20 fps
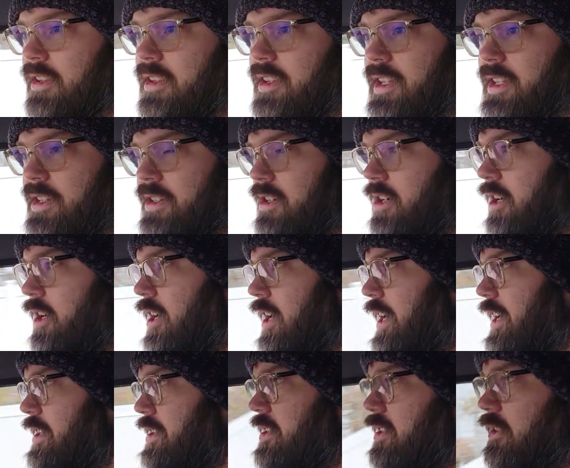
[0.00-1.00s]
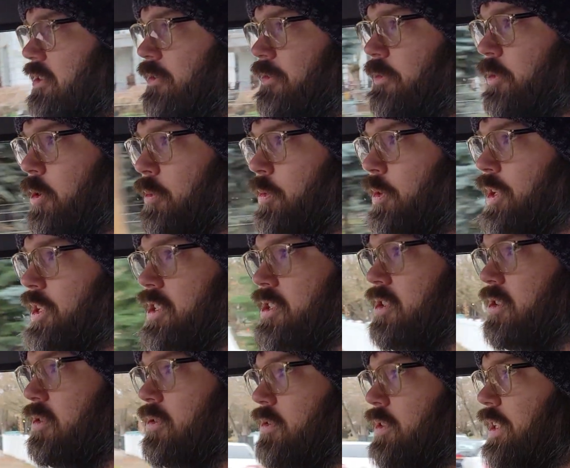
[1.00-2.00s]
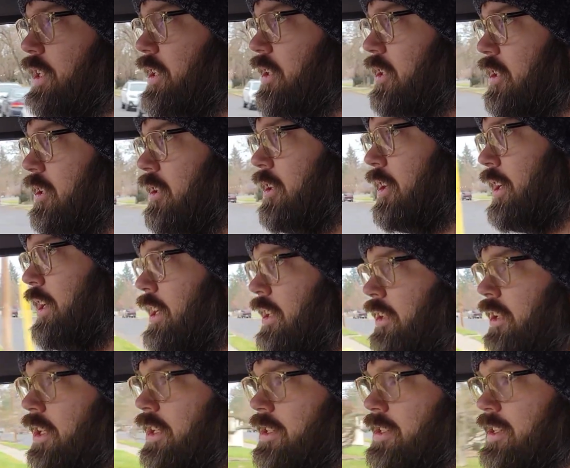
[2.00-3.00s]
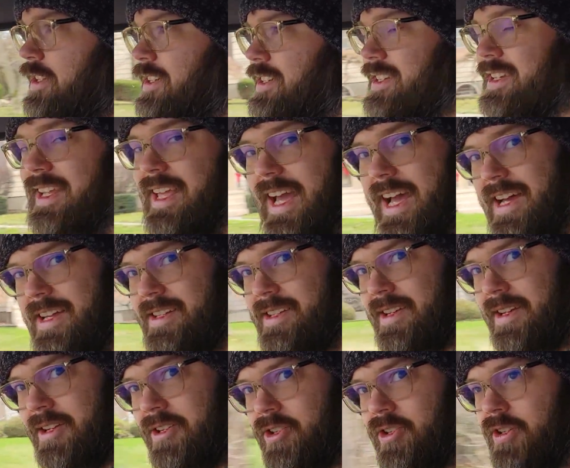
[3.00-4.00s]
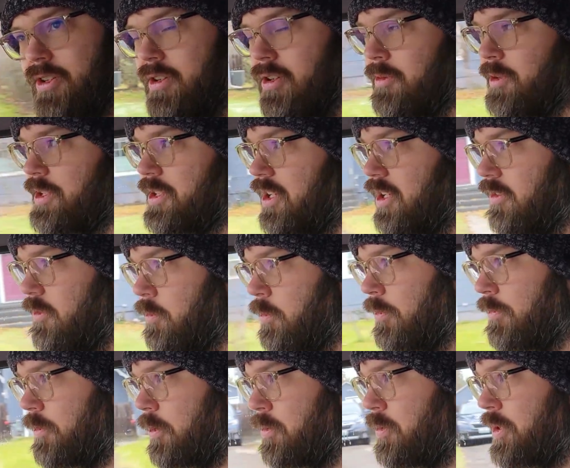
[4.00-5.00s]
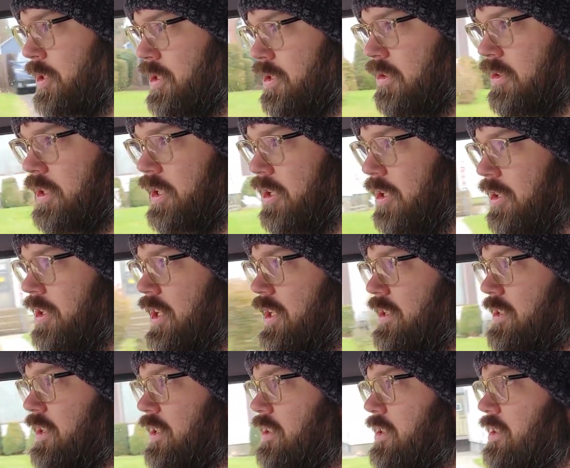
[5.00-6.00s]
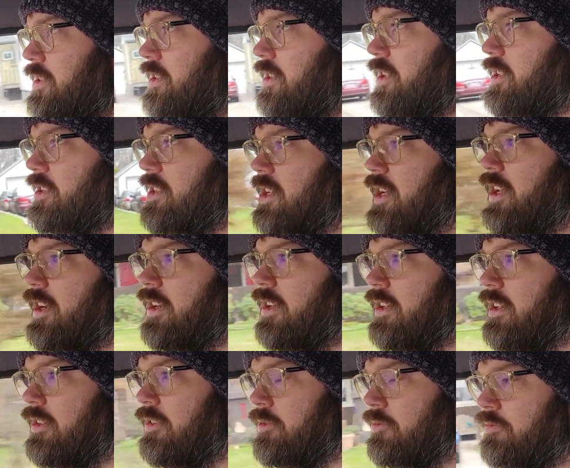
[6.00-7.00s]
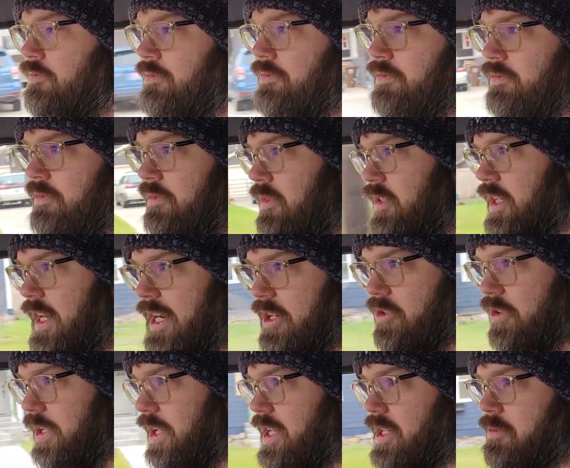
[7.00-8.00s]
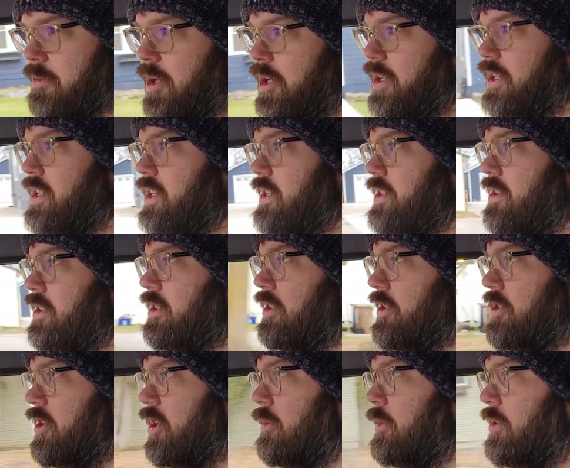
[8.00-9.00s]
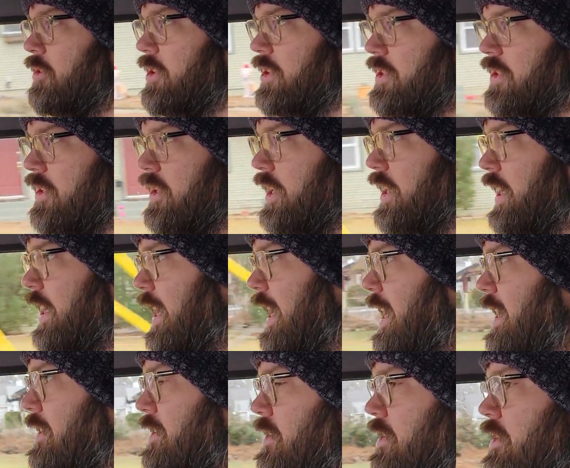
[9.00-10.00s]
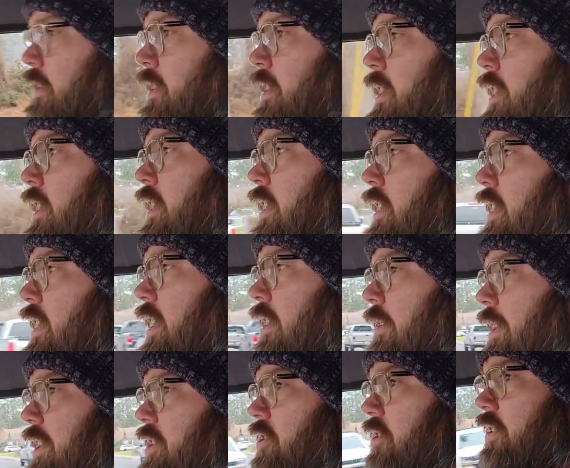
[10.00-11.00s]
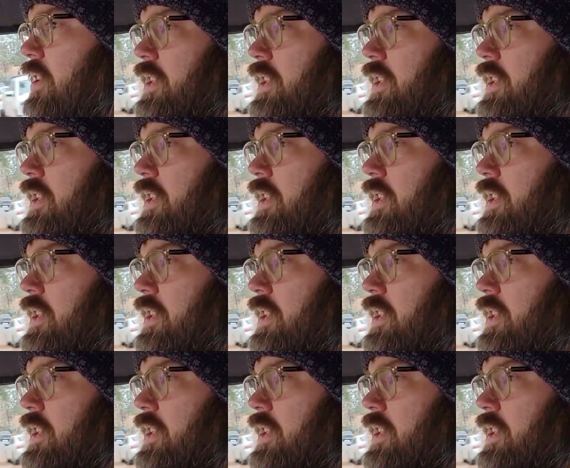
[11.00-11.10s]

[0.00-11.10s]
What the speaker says: This car has the 4.2 liter inline-6 gas engine. Almost all of them are 4.2 liter inline-6s. They just had a naturally aspirated diesel, a turbo diesel, and a gas engine.